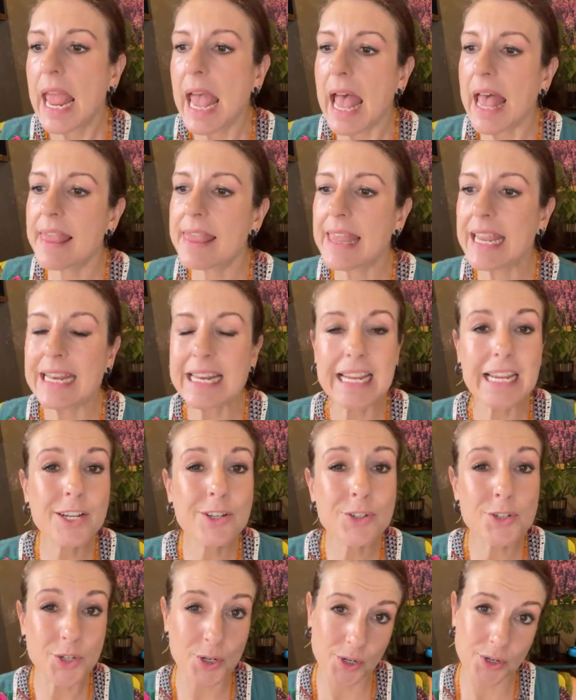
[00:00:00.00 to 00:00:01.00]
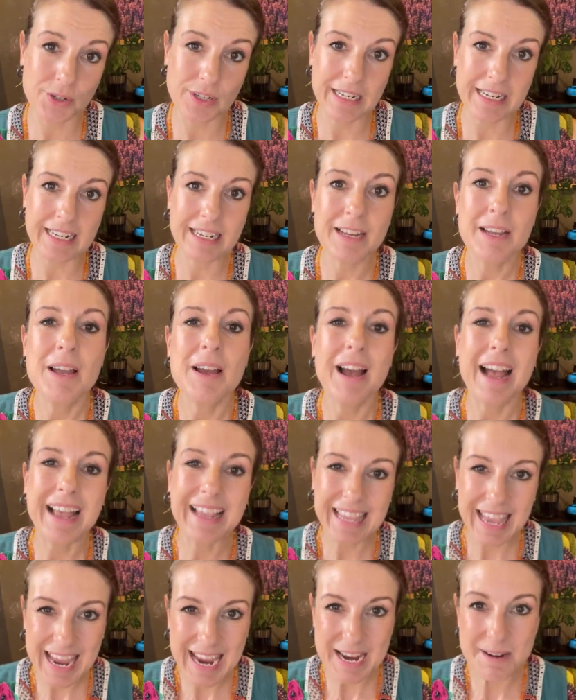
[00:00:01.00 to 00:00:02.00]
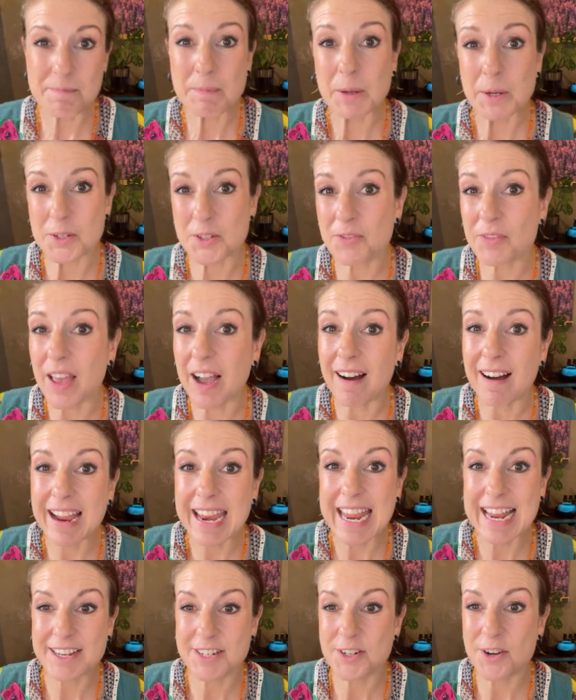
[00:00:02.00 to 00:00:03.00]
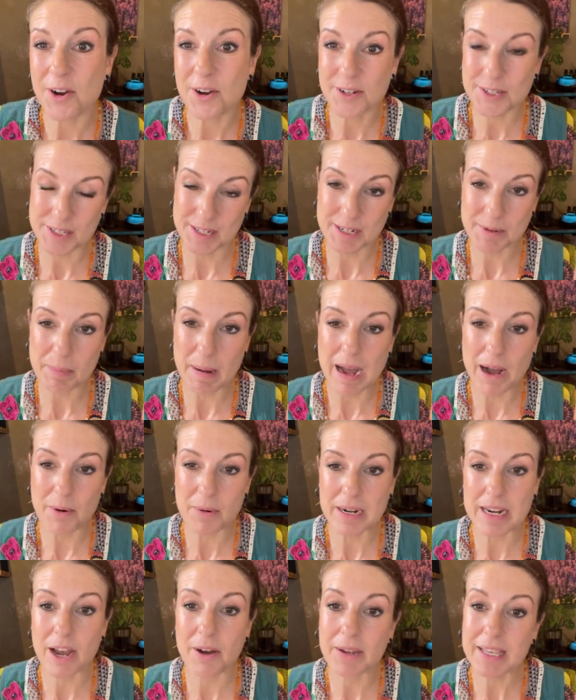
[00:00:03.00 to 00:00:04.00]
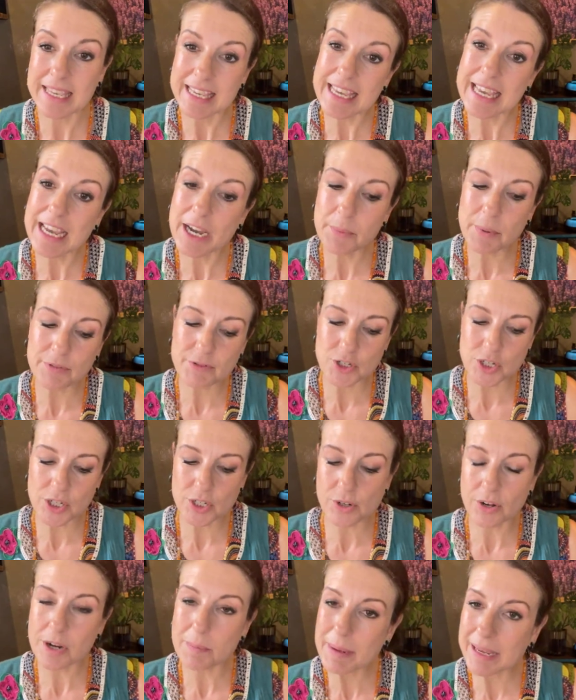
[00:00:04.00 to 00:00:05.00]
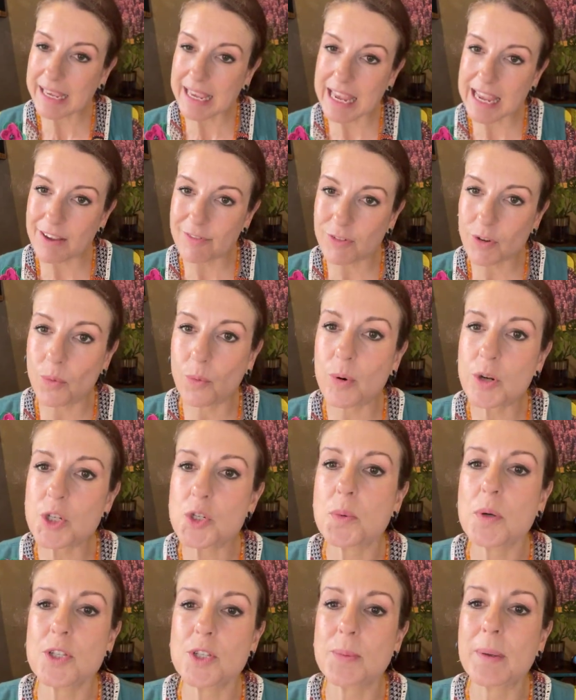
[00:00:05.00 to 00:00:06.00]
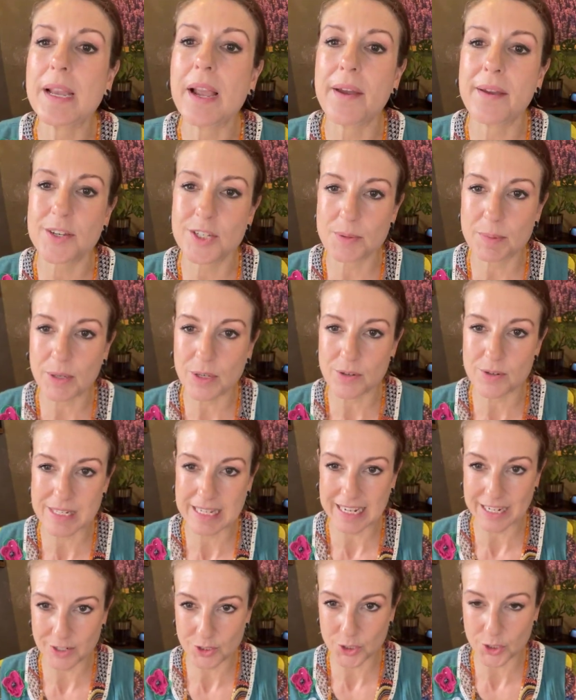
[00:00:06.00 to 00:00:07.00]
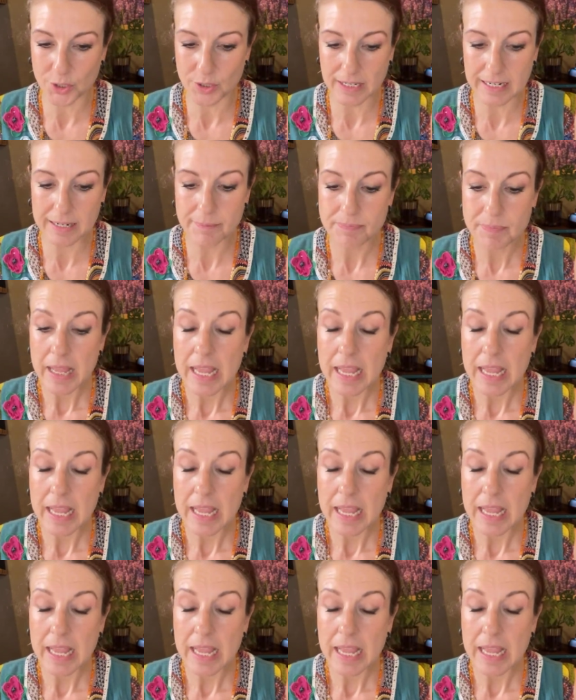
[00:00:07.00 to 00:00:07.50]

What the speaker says: And then internally, again, because of the high antioxidant power. Now here, we've just got to be careful which ones we're going to be using internally.